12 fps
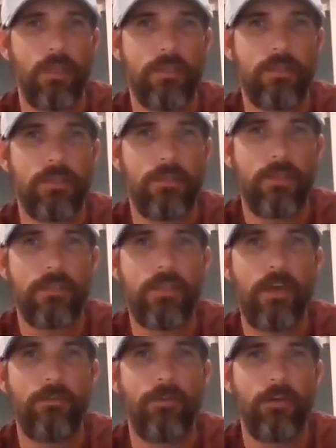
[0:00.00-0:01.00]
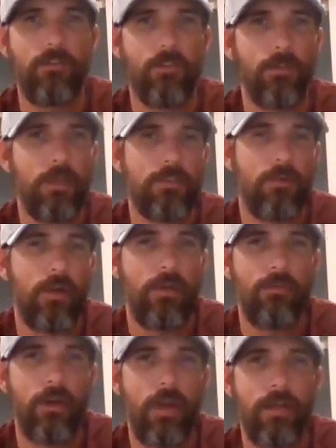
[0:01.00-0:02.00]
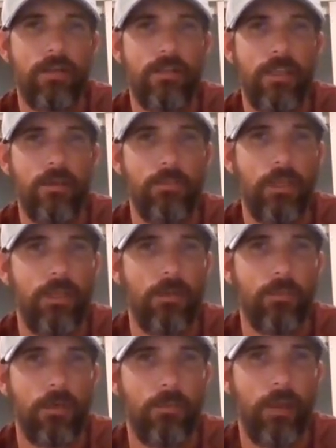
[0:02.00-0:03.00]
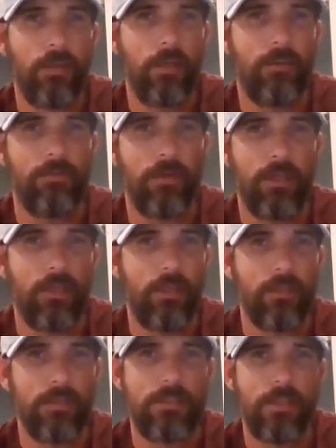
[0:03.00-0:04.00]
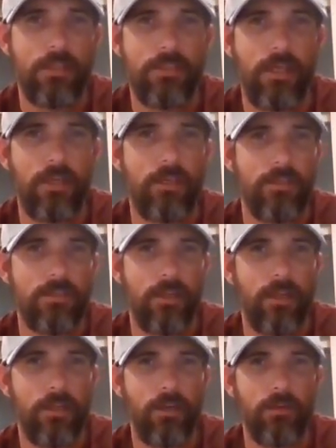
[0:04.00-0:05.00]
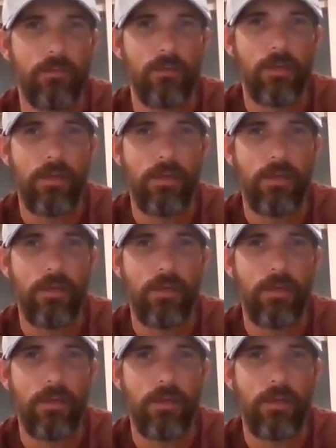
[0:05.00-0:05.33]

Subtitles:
And that's not fun for me. So I've never had a DMV number in my life on any of the 6 entities that I own.